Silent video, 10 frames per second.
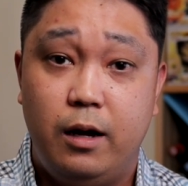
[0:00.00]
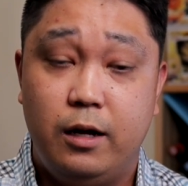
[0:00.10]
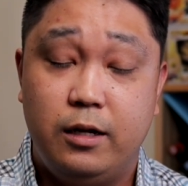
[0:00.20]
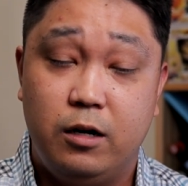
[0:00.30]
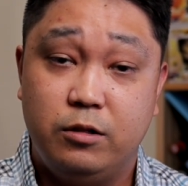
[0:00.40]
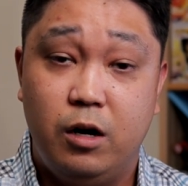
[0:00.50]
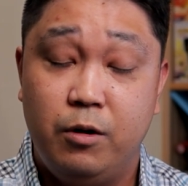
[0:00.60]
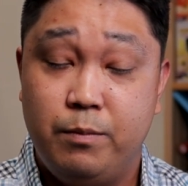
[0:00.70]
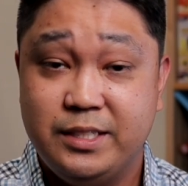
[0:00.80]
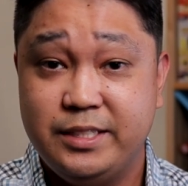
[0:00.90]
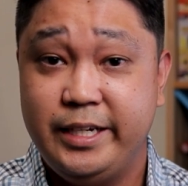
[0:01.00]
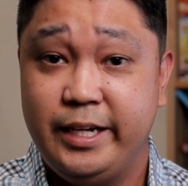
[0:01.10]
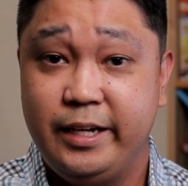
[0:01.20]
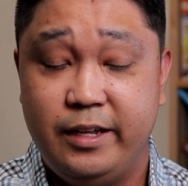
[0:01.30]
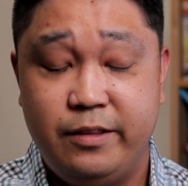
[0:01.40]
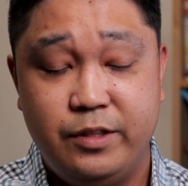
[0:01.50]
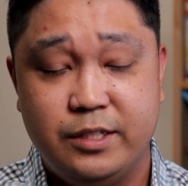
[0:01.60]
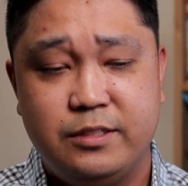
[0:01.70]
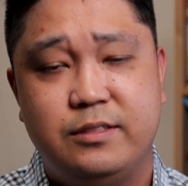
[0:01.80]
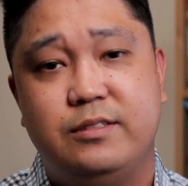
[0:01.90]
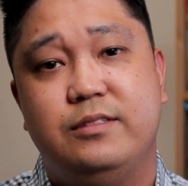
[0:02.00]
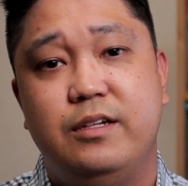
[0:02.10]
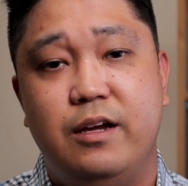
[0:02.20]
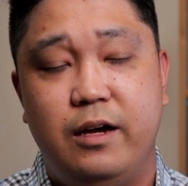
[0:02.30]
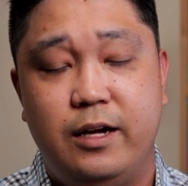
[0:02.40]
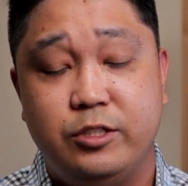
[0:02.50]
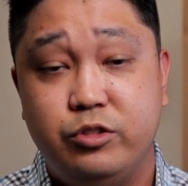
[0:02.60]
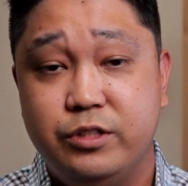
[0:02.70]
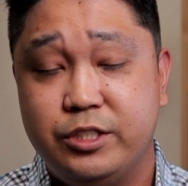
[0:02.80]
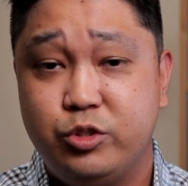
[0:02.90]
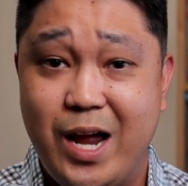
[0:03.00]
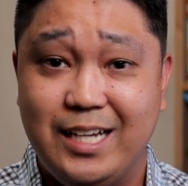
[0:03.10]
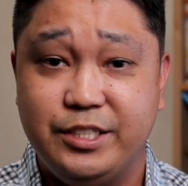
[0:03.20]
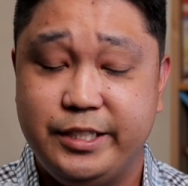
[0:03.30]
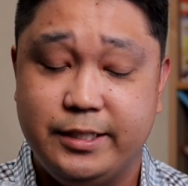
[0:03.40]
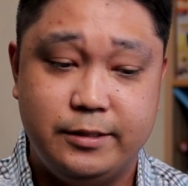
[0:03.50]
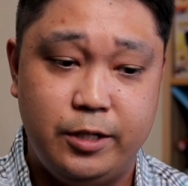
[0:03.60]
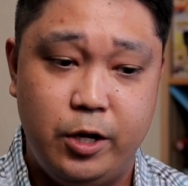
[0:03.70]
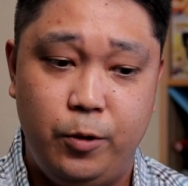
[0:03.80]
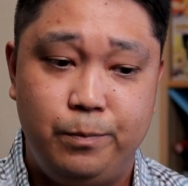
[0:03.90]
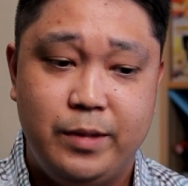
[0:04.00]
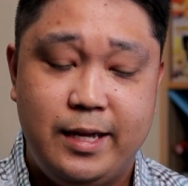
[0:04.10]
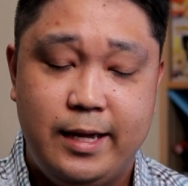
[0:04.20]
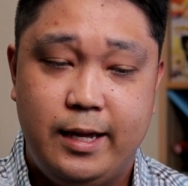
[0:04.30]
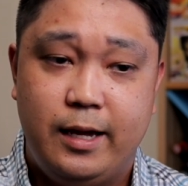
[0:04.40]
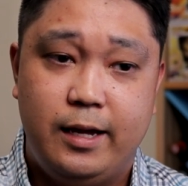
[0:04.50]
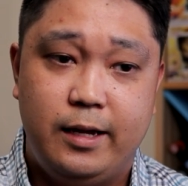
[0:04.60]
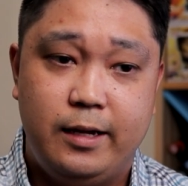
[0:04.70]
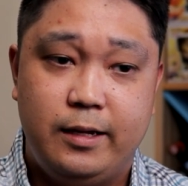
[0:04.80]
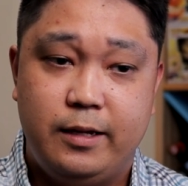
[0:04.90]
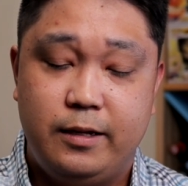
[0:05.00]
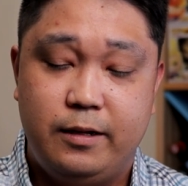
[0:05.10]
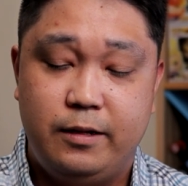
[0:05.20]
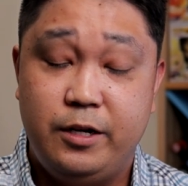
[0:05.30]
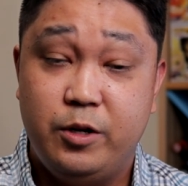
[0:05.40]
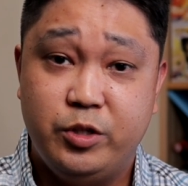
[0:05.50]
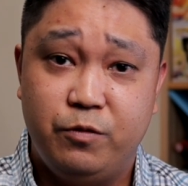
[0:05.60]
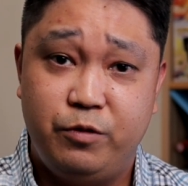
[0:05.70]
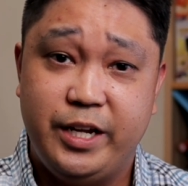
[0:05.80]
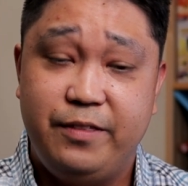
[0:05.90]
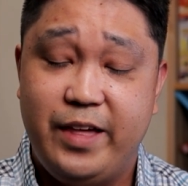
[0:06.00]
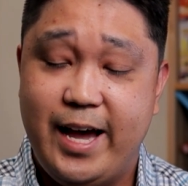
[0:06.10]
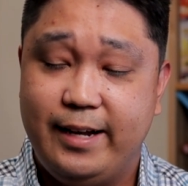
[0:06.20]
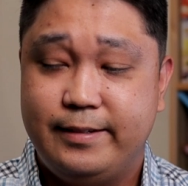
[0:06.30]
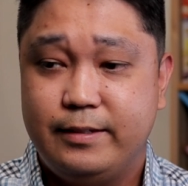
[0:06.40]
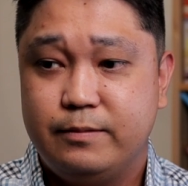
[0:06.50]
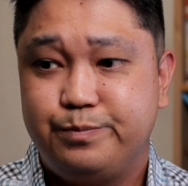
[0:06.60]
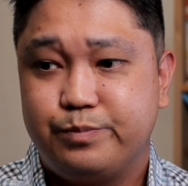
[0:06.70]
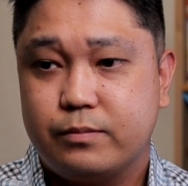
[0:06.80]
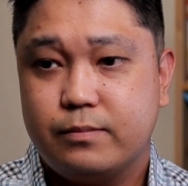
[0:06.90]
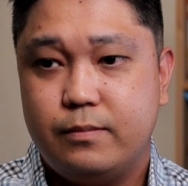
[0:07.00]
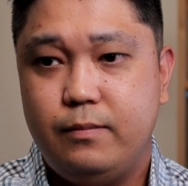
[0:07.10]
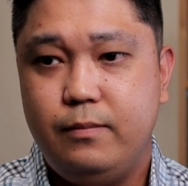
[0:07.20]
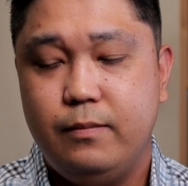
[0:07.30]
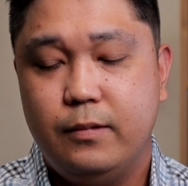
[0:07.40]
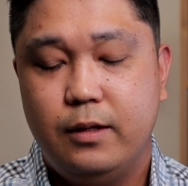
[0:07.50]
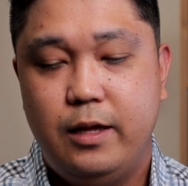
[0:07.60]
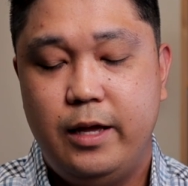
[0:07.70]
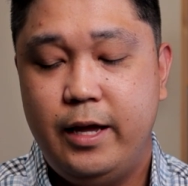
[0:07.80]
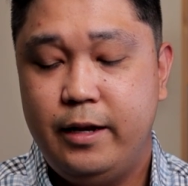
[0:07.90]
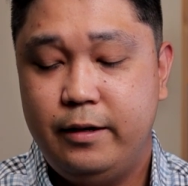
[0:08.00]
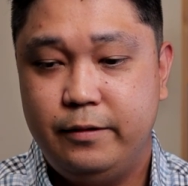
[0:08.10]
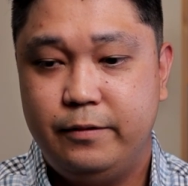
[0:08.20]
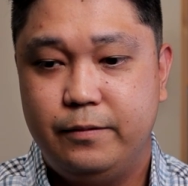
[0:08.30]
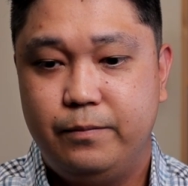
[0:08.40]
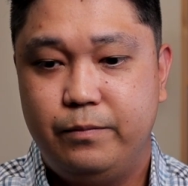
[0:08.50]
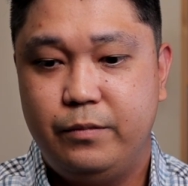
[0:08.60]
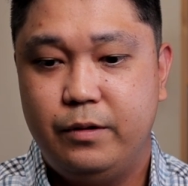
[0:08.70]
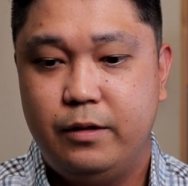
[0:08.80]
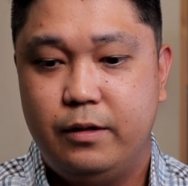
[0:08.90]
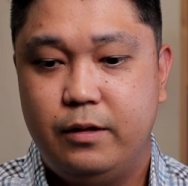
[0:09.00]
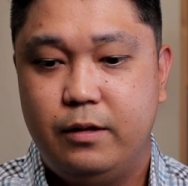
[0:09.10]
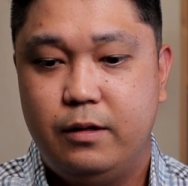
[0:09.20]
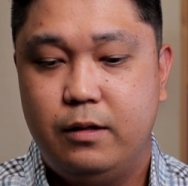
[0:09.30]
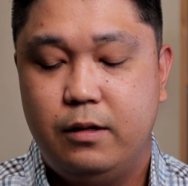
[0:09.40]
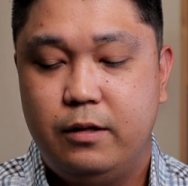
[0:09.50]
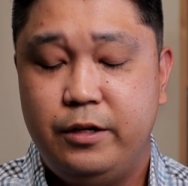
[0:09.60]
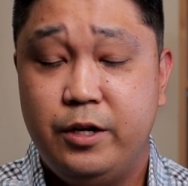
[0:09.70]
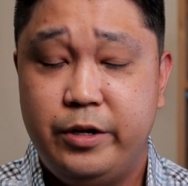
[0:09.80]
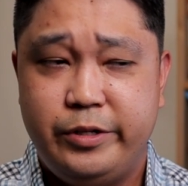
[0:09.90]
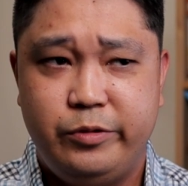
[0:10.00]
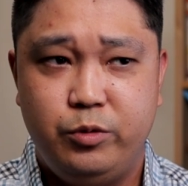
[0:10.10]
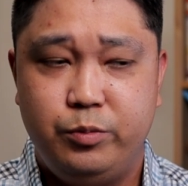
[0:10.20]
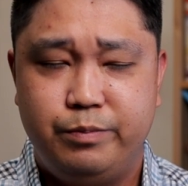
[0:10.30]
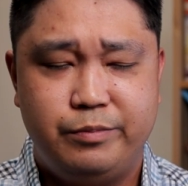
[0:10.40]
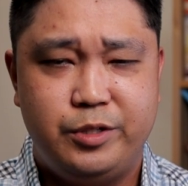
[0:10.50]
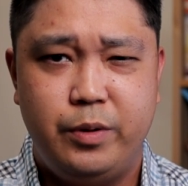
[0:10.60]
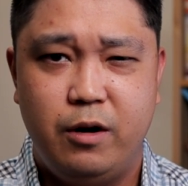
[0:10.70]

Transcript: uh, are, are missing in this, uh, this tragedy. So, you know, don't forget that. And you know, to, to